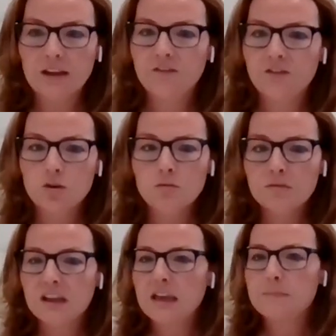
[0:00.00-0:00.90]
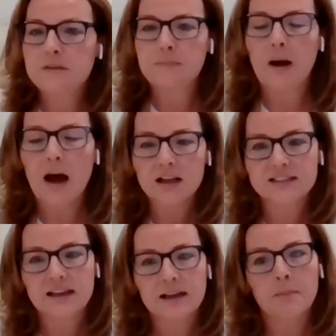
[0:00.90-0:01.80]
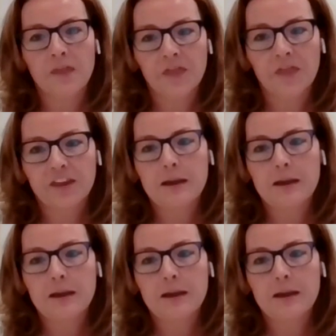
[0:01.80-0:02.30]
So if you keep depositing